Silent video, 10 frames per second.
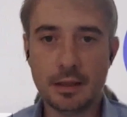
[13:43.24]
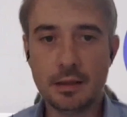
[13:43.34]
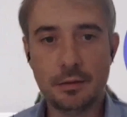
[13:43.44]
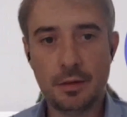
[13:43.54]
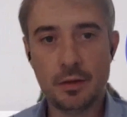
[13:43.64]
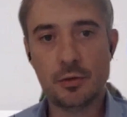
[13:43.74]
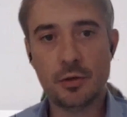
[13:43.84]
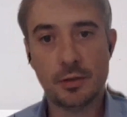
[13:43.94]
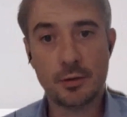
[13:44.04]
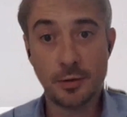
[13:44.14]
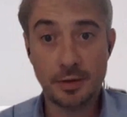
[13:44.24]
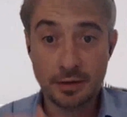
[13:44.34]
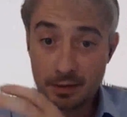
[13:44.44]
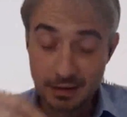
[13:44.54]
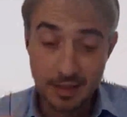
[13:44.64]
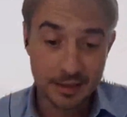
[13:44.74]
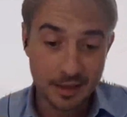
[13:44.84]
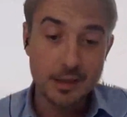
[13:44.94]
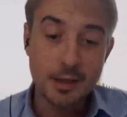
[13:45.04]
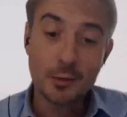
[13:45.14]
individually, so that the
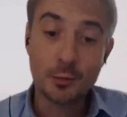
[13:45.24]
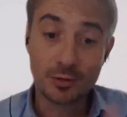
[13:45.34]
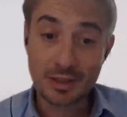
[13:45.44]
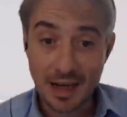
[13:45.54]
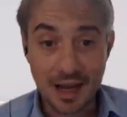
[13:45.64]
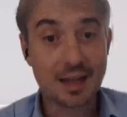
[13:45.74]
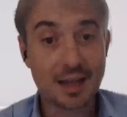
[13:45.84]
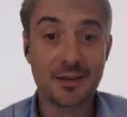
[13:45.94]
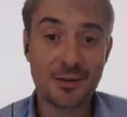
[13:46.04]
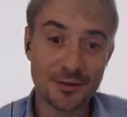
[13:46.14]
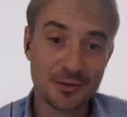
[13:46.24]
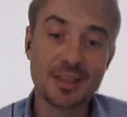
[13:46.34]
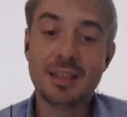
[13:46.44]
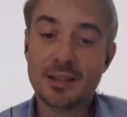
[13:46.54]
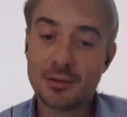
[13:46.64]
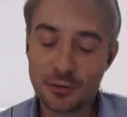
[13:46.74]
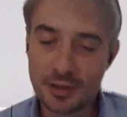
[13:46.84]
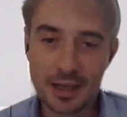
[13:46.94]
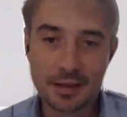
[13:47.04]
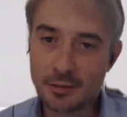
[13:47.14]
data would carry on
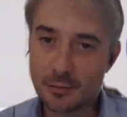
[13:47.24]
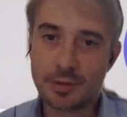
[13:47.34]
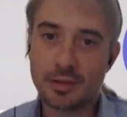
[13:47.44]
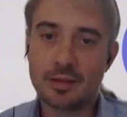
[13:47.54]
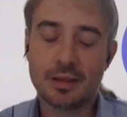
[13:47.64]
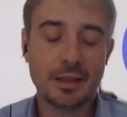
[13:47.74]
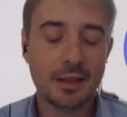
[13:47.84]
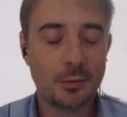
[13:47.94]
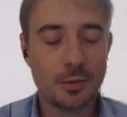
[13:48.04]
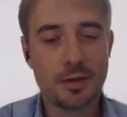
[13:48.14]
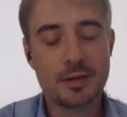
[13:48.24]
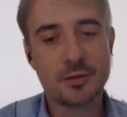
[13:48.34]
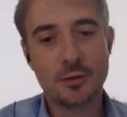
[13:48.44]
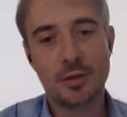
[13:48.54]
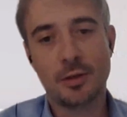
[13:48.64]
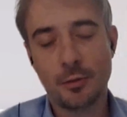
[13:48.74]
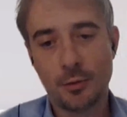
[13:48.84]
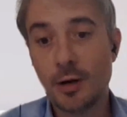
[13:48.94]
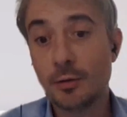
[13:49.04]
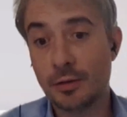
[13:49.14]
together with each student
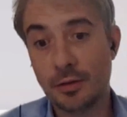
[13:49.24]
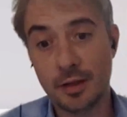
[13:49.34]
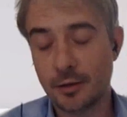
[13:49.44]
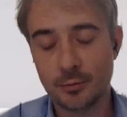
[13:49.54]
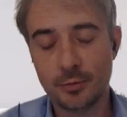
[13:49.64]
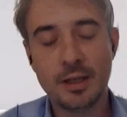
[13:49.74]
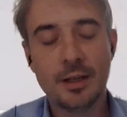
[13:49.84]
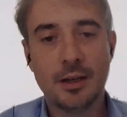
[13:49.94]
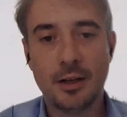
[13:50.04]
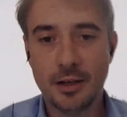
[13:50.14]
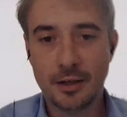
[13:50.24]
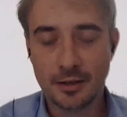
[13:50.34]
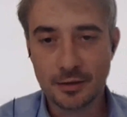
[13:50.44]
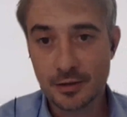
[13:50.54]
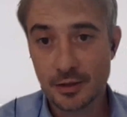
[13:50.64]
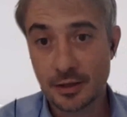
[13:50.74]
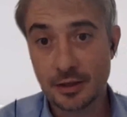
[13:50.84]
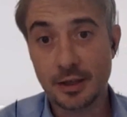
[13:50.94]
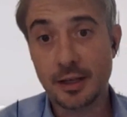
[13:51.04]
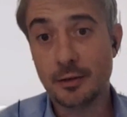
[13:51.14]
throughout their own learning
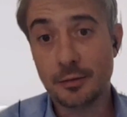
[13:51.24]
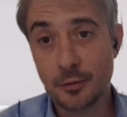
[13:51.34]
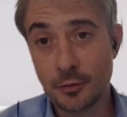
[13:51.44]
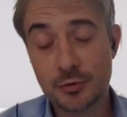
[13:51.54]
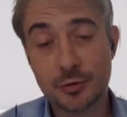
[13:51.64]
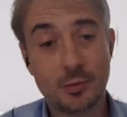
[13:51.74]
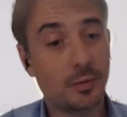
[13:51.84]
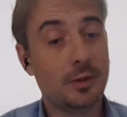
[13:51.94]
journey. And of course,